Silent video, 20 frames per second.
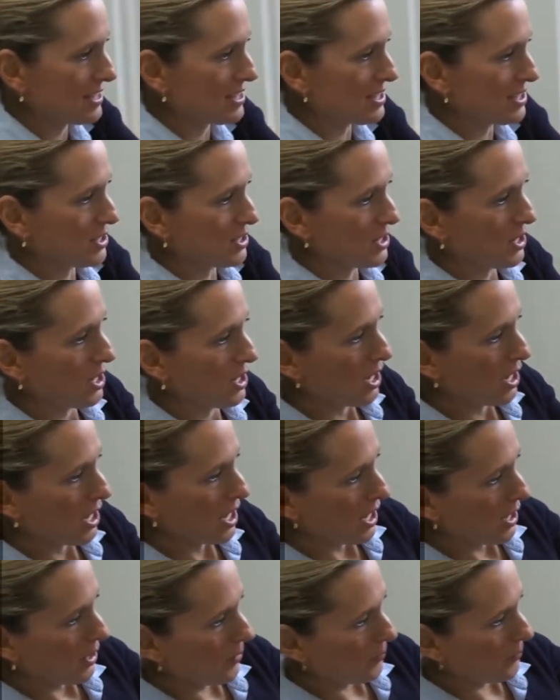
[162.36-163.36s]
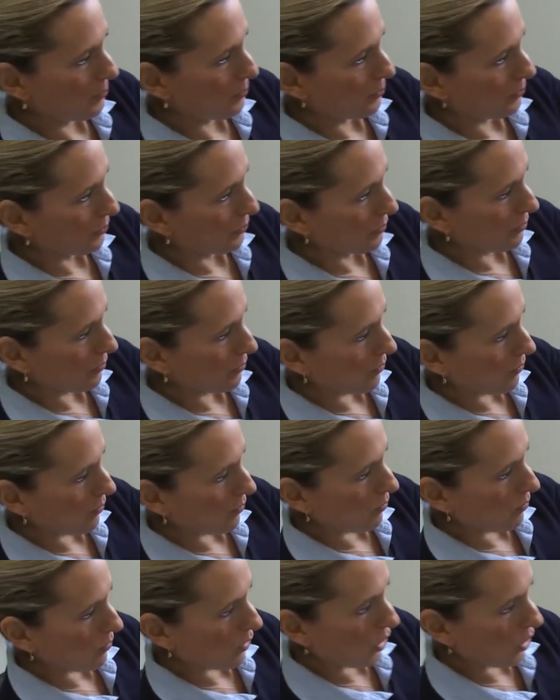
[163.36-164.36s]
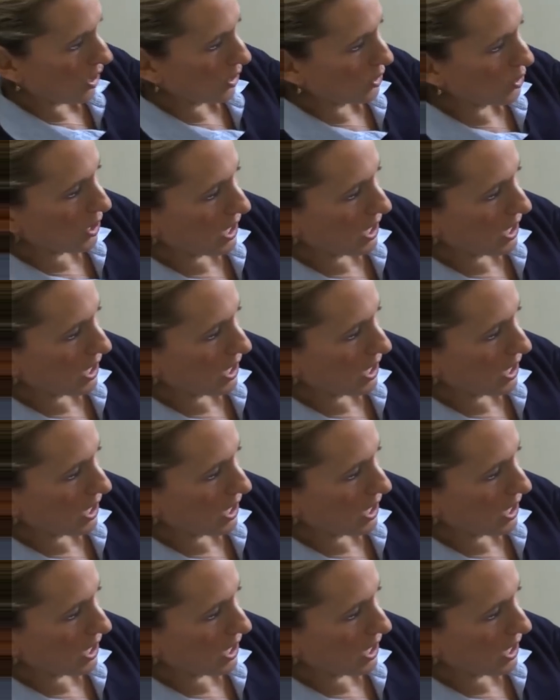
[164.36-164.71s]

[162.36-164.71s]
People force you to have me around